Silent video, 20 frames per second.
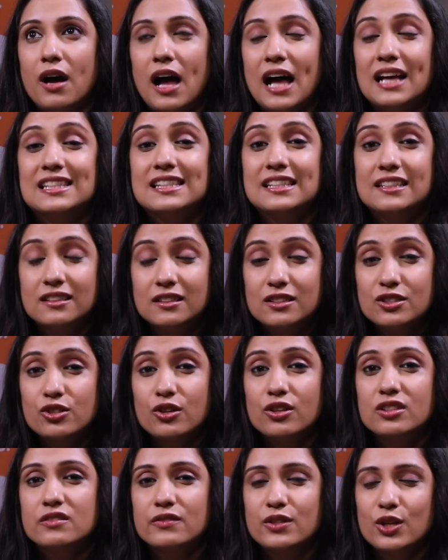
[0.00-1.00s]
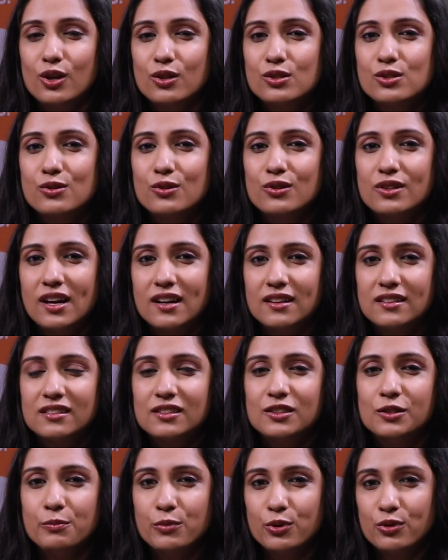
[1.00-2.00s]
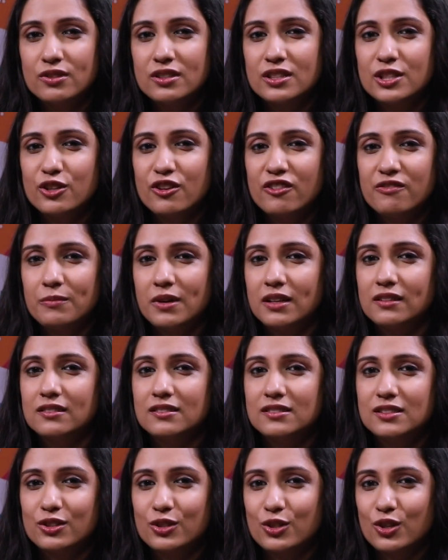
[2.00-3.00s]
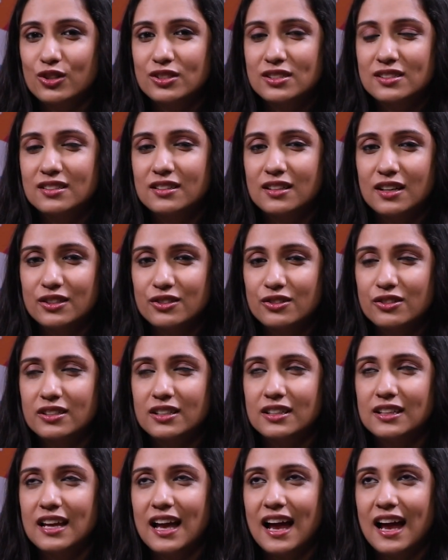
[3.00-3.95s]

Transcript: As Little Joys, we also run a community of mothers across the country,